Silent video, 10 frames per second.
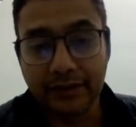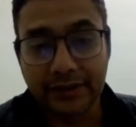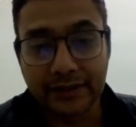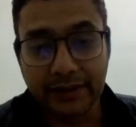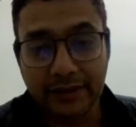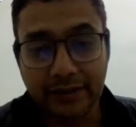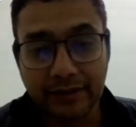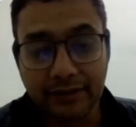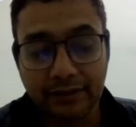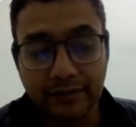say,
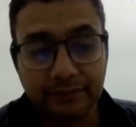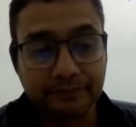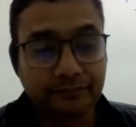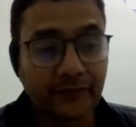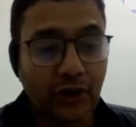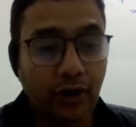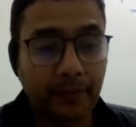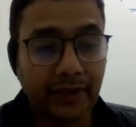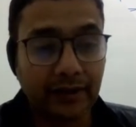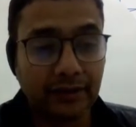
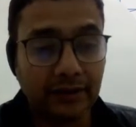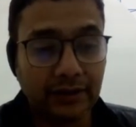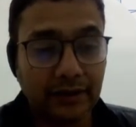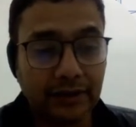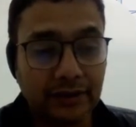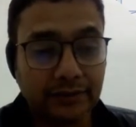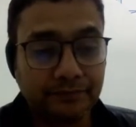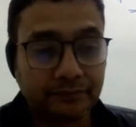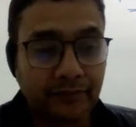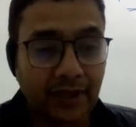optical
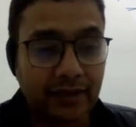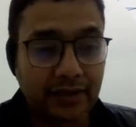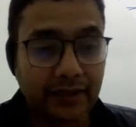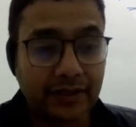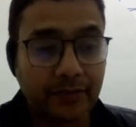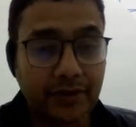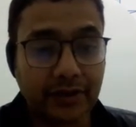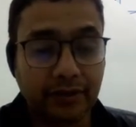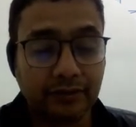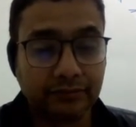
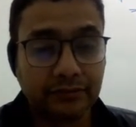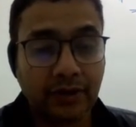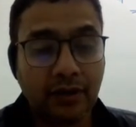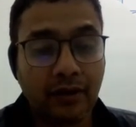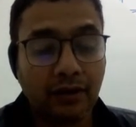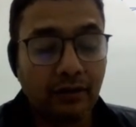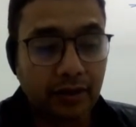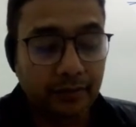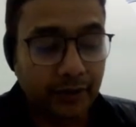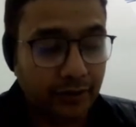transmission, or
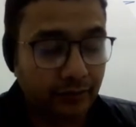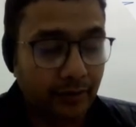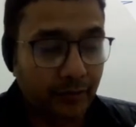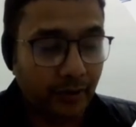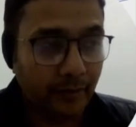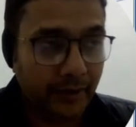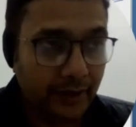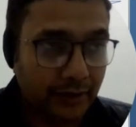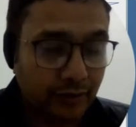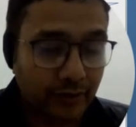it may show a
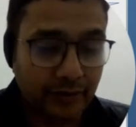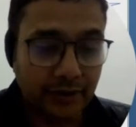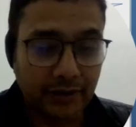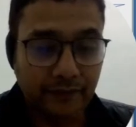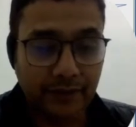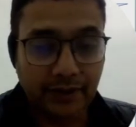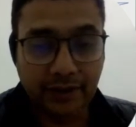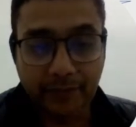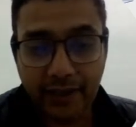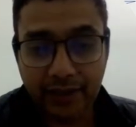property associated with any
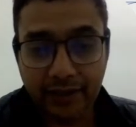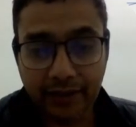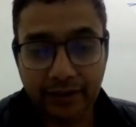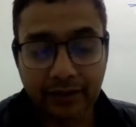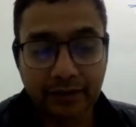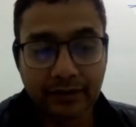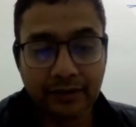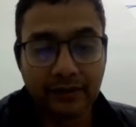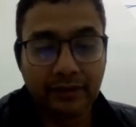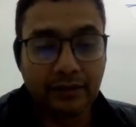magnetic
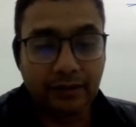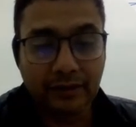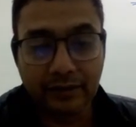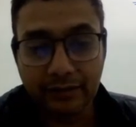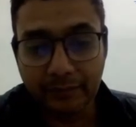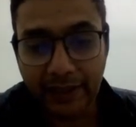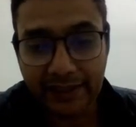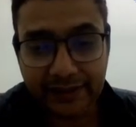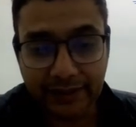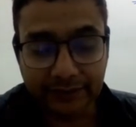
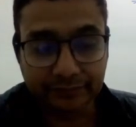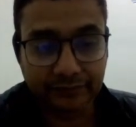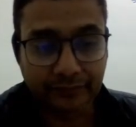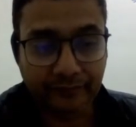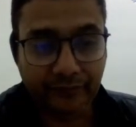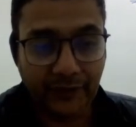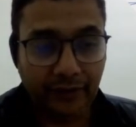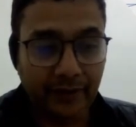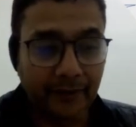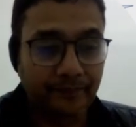biasing.
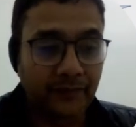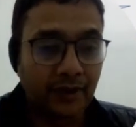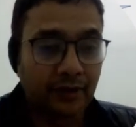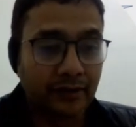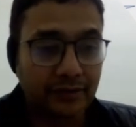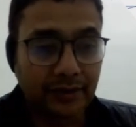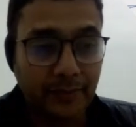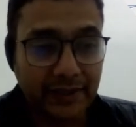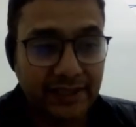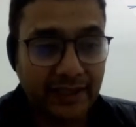Okay. So the
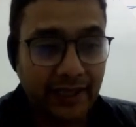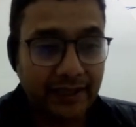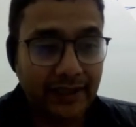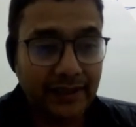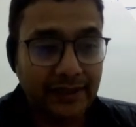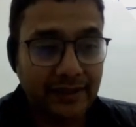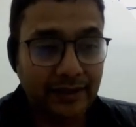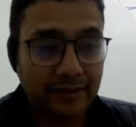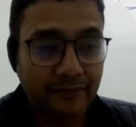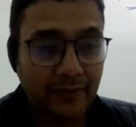basic idea is
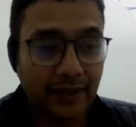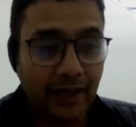it will